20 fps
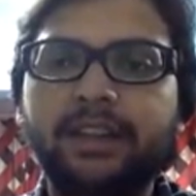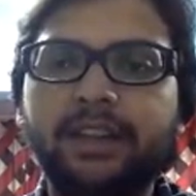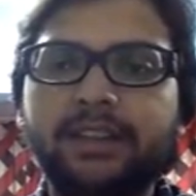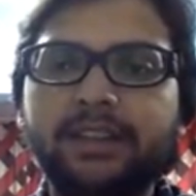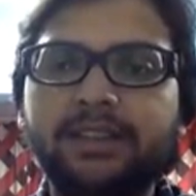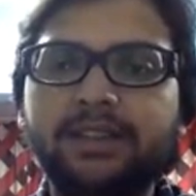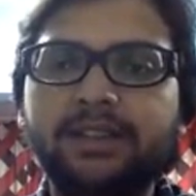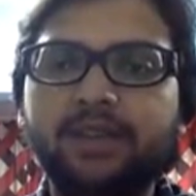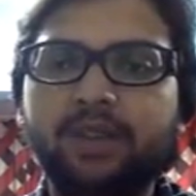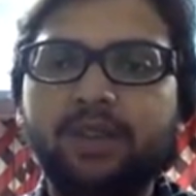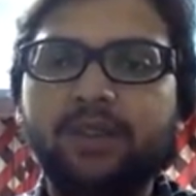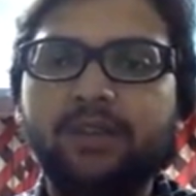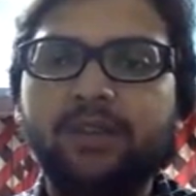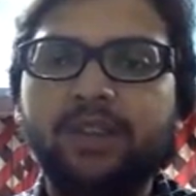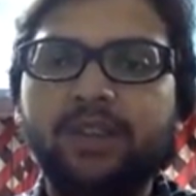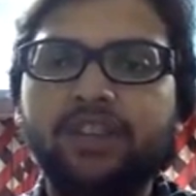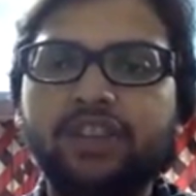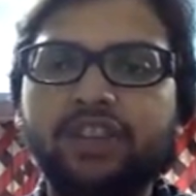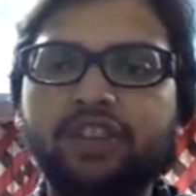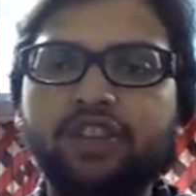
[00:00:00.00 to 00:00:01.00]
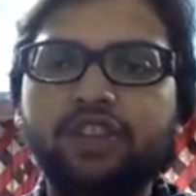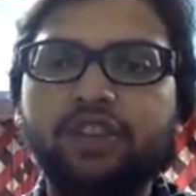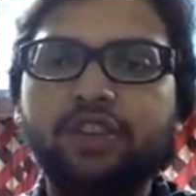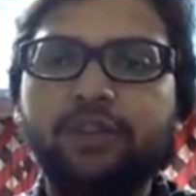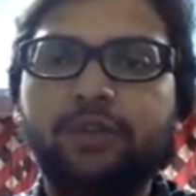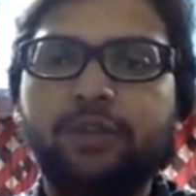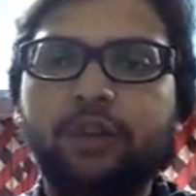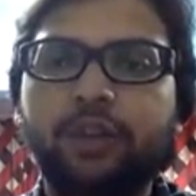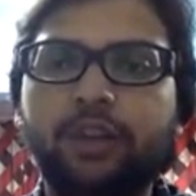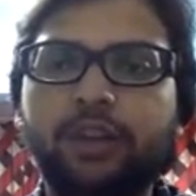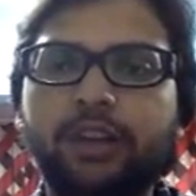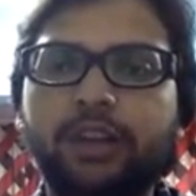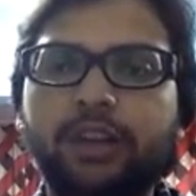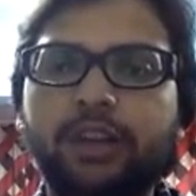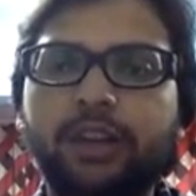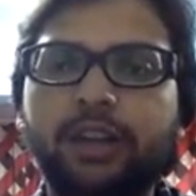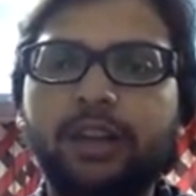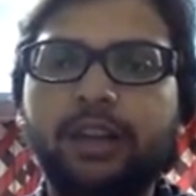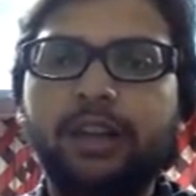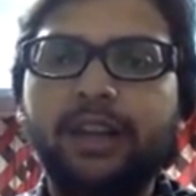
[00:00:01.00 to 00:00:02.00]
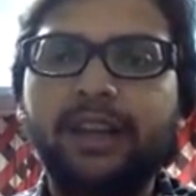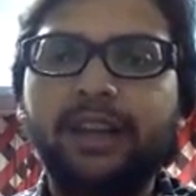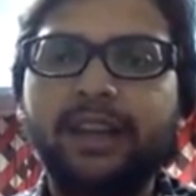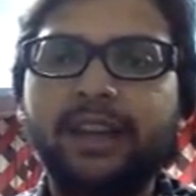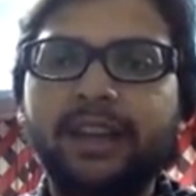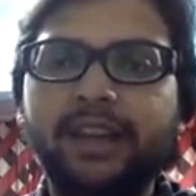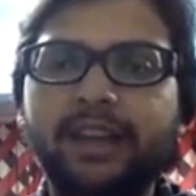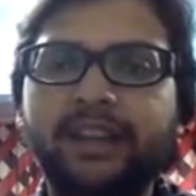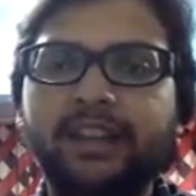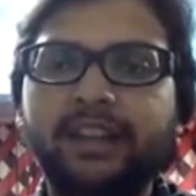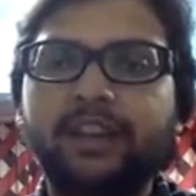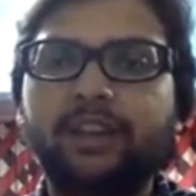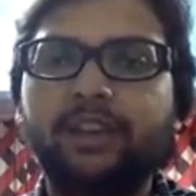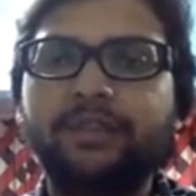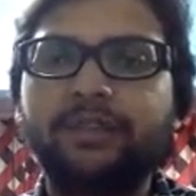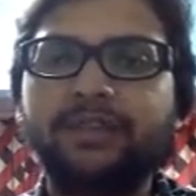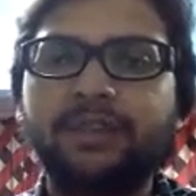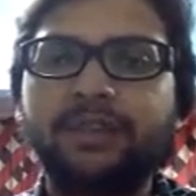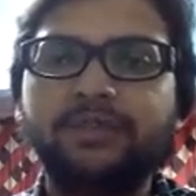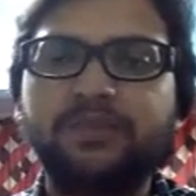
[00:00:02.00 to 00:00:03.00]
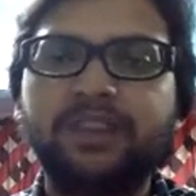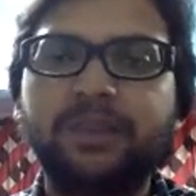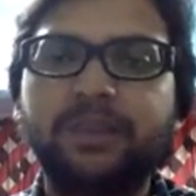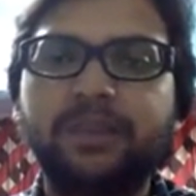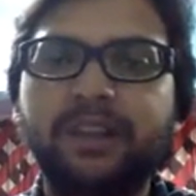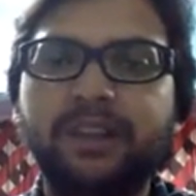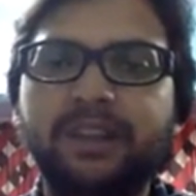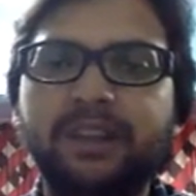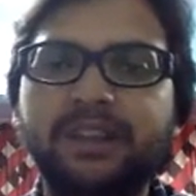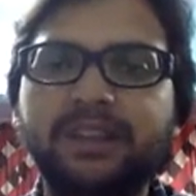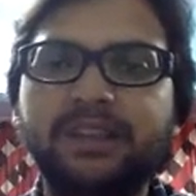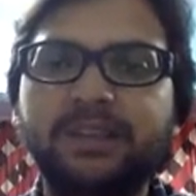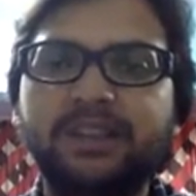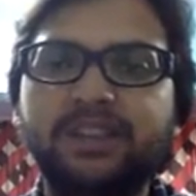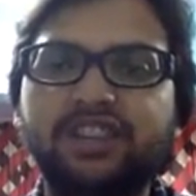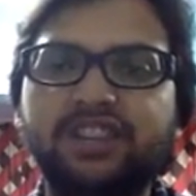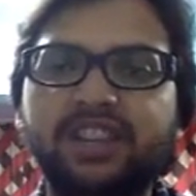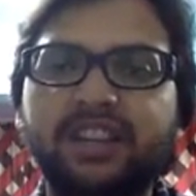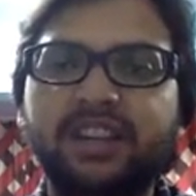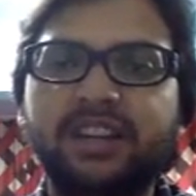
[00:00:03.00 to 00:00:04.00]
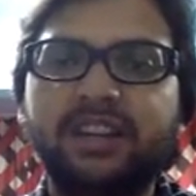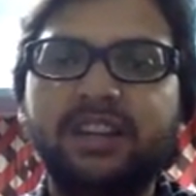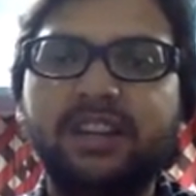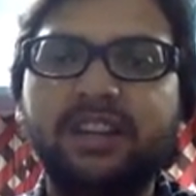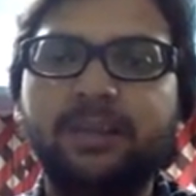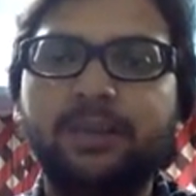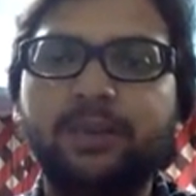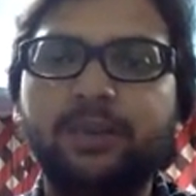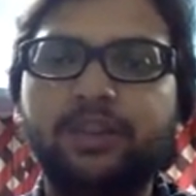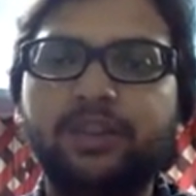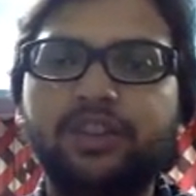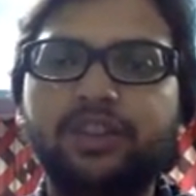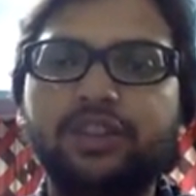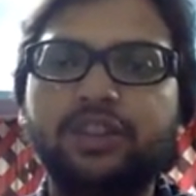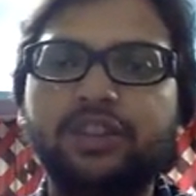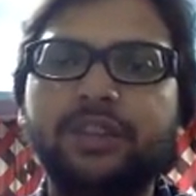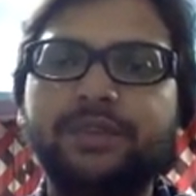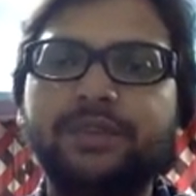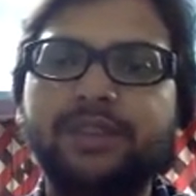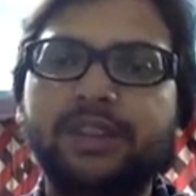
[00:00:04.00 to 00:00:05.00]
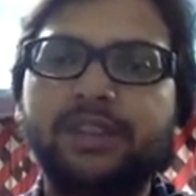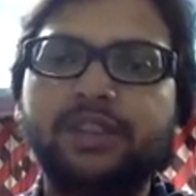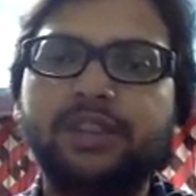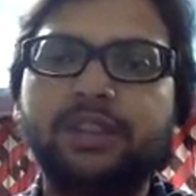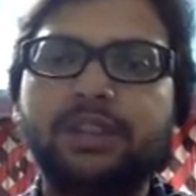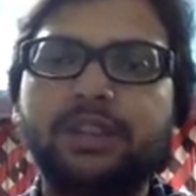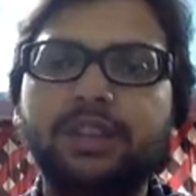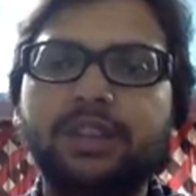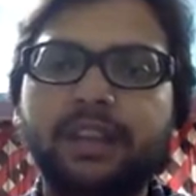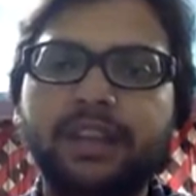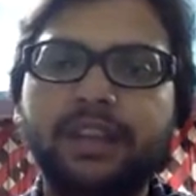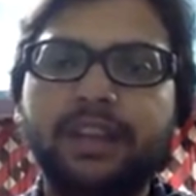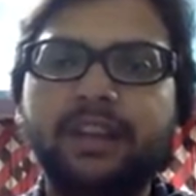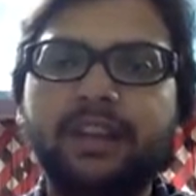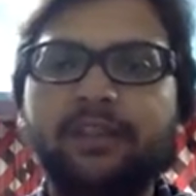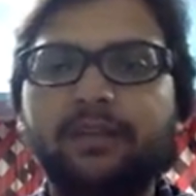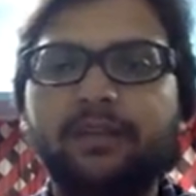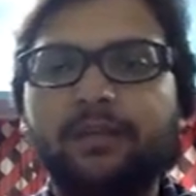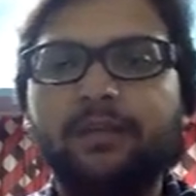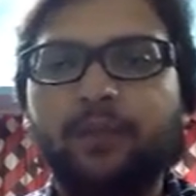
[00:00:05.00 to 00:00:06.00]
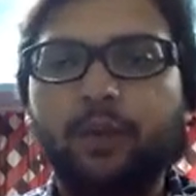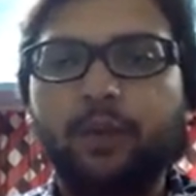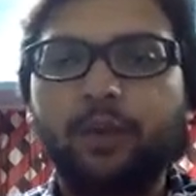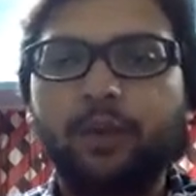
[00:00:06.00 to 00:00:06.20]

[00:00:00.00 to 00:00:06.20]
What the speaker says: Thus, no invention should fall under any category of subject matter, especially under provisions of Section 3 and 4,